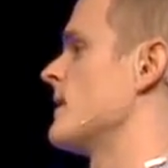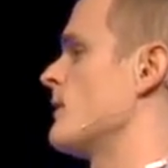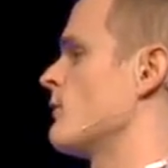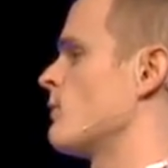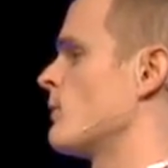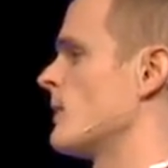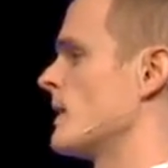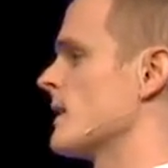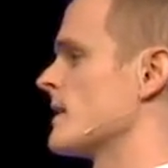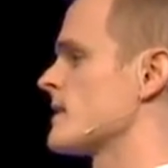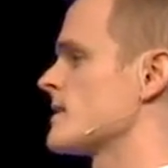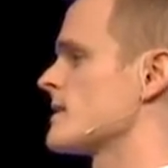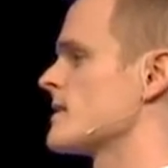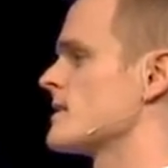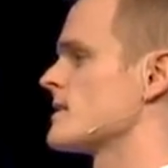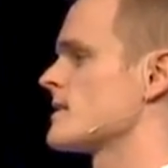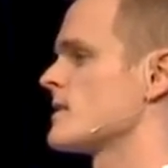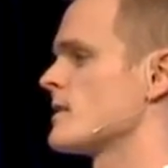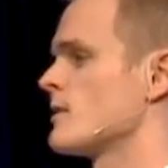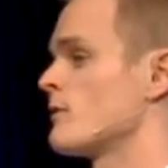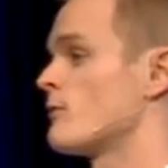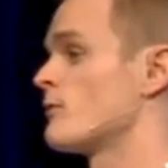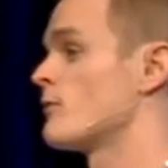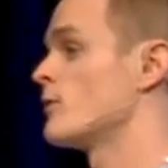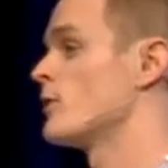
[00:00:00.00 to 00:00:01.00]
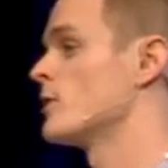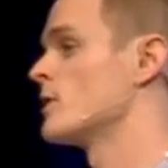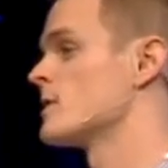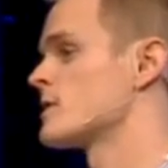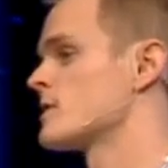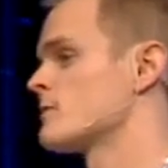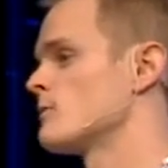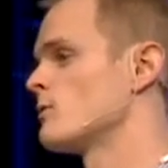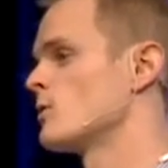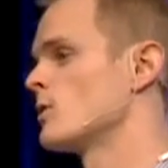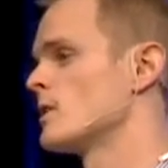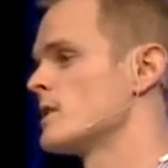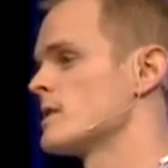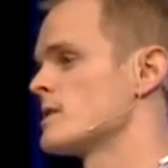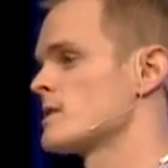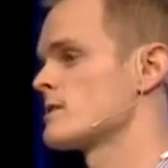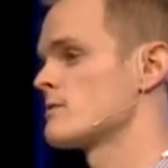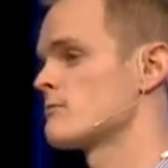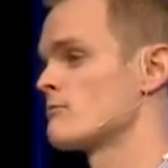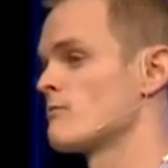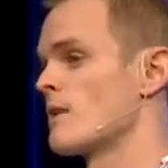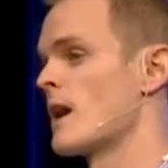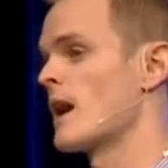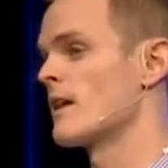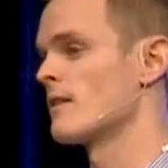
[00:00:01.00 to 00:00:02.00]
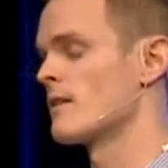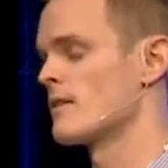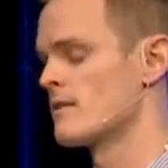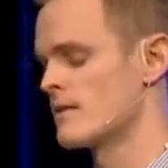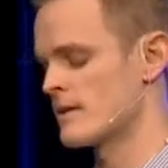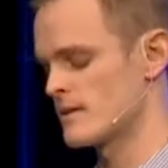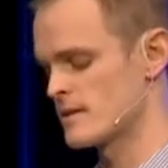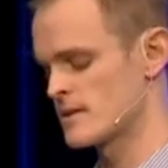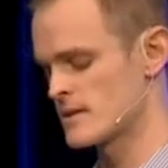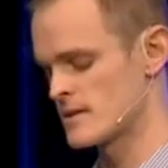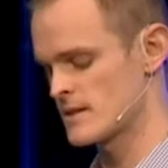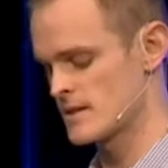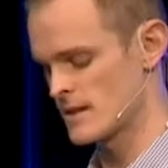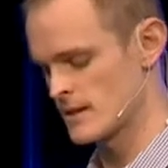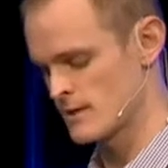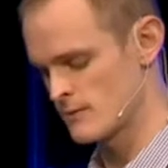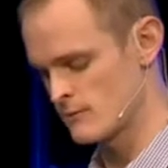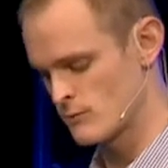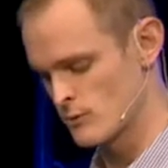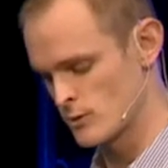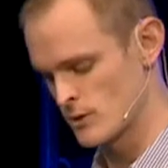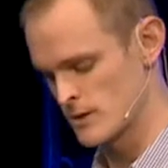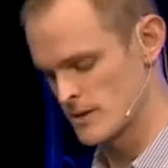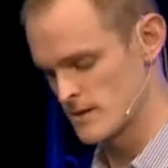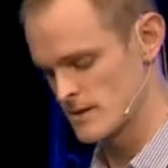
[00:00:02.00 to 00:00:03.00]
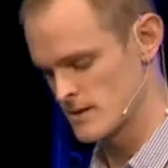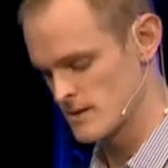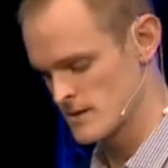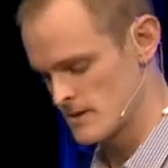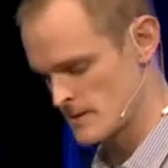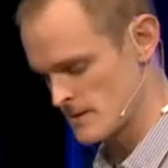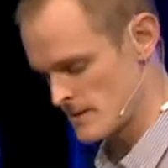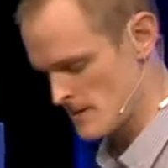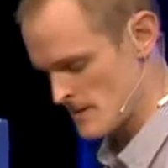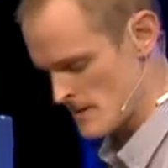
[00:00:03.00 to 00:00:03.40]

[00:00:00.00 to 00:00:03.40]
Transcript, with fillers: if we listen to the first voice rather than the second voice.